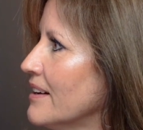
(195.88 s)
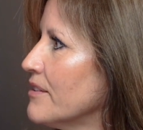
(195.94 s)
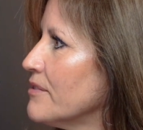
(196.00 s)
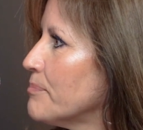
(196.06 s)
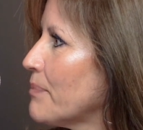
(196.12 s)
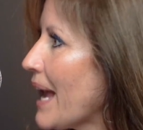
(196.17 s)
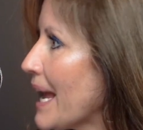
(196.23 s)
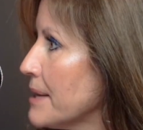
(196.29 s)

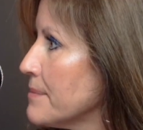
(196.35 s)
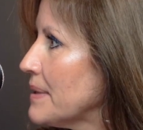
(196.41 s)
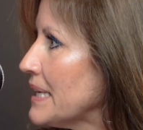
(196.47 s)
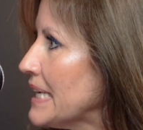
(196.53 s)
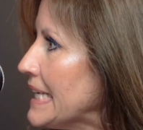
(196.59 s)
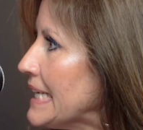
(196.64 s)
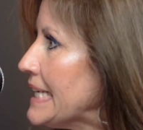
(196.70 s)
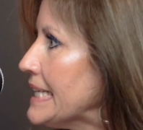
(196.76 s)

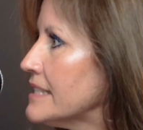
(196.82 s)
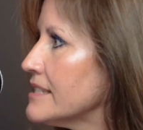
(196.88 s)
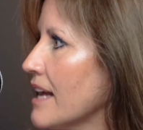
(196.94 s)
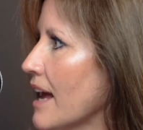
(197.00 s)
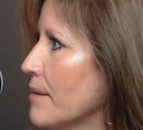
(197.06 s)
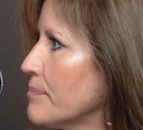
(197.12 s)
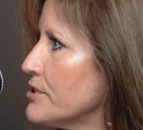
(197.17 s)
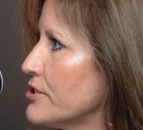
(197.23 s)
babies
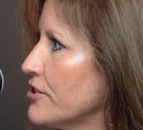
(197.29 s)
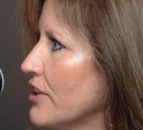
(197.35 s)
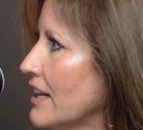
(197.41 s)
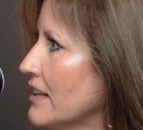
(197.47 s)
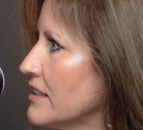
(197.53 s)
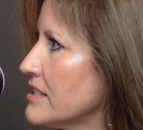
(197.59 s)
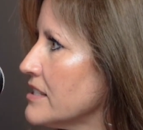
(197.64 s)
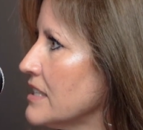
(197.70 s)
up to
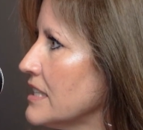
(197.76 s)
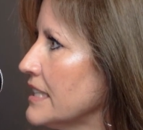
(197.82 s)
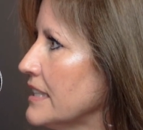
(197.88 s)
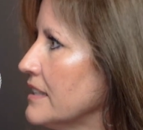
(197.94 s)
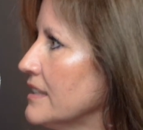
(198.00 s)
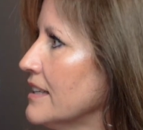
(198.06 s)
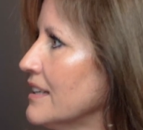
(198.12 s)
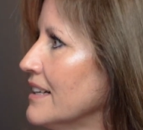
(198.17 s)

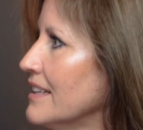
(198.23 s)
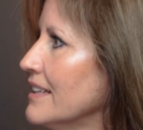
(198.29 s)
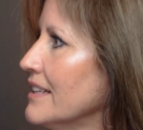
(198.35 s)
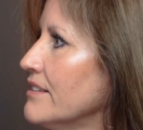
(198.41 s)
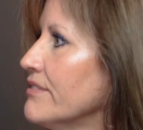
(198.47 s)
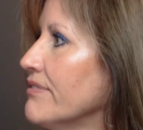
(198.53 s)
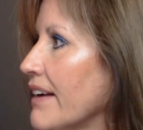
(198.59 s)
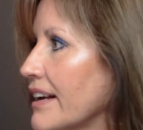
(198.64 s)
elderly.
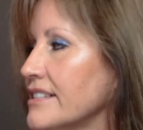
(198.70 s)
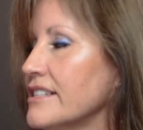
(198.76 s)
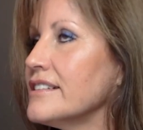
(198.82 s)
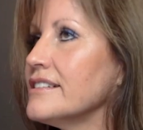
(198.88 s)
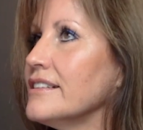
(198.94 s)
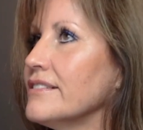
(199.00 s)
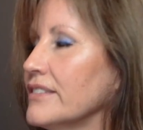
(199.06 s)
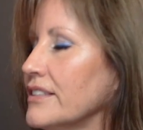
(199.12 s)
In fact,
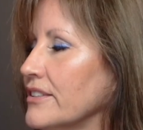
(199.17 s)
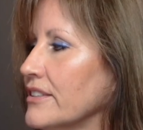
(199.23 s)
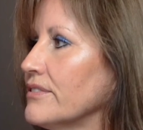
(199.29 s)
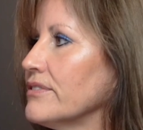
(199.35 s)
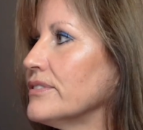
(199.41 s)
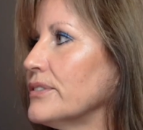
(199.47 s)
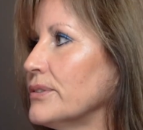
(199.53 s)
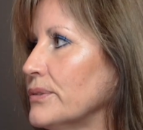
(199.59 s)
it's even good
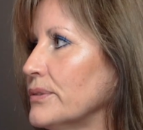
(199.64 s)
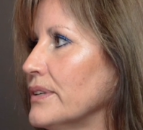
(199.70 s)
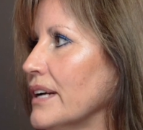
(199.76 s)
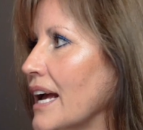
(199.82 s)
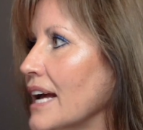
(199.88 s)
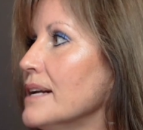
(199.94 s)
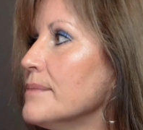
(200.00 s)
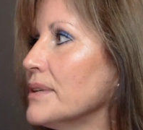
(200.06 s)
for
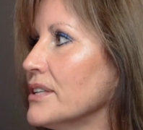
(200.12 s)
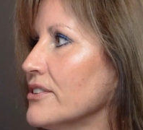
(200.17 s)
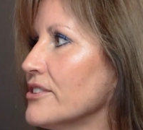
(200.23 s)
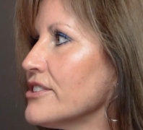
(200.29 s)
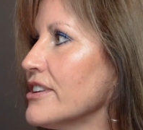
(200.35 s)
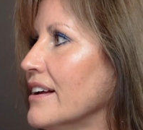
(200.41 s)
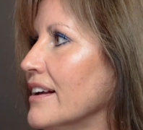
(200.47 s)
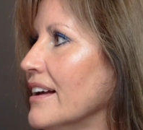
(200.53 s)

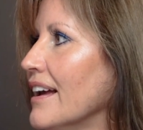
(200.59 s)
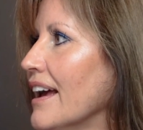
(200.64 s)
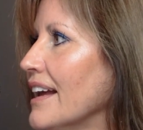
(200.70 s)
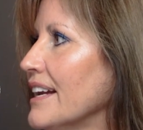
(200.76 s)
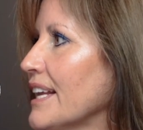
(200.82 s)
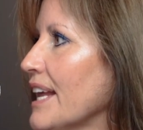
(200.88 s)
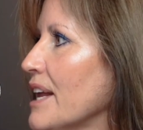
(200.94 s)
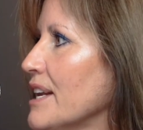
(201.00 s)
animals,
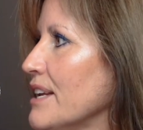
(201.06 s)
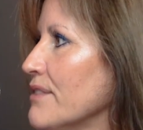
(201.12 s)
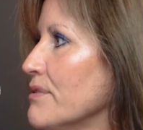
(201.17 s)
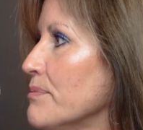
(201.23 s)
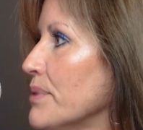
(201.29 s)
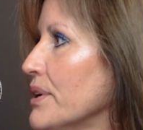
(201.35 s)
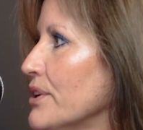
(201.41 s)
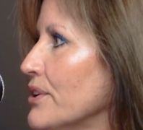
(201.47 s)
and it can
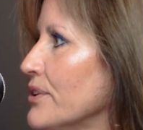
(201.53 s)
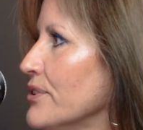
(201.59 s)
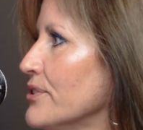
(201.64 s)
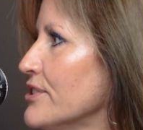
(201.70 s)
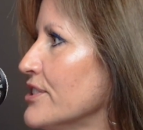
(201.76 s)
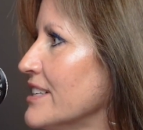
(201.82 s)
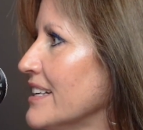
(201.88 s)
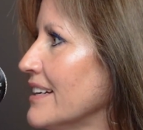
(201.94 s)
even be
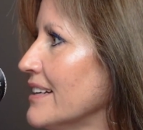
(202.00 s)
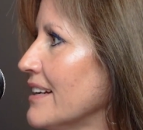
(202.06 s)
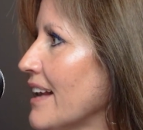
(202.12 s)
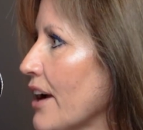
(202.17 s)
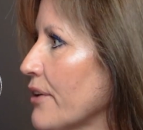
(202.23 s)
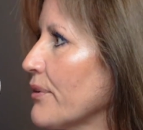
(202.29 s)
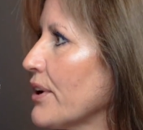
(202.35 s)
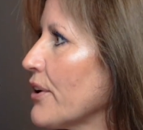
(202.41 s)
used in
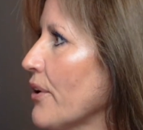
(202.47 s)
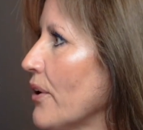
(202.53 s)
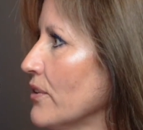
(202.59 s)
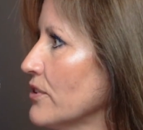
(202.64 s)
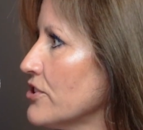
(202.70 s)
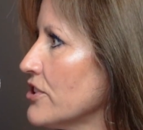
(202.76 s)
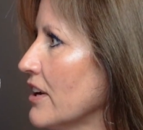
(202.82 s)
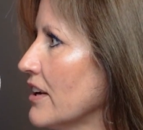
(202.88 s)

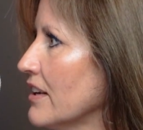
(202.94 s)
agriculture.